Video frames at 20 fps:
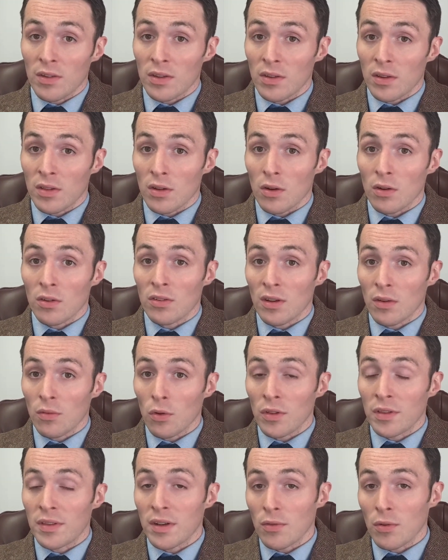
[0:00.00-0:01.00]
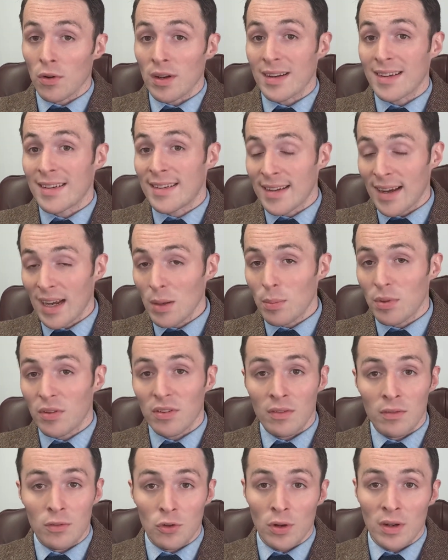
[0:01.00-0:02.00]
is that there are several different types
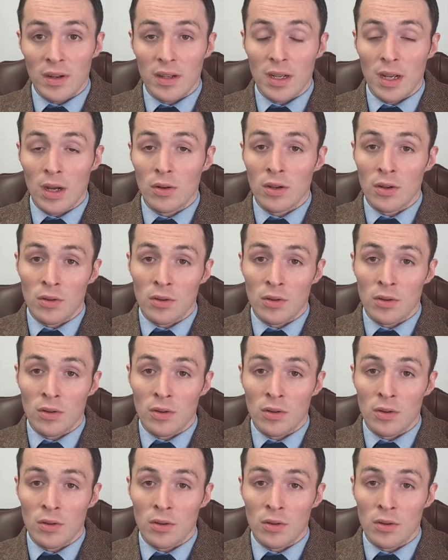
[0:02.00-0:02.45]
of joint account.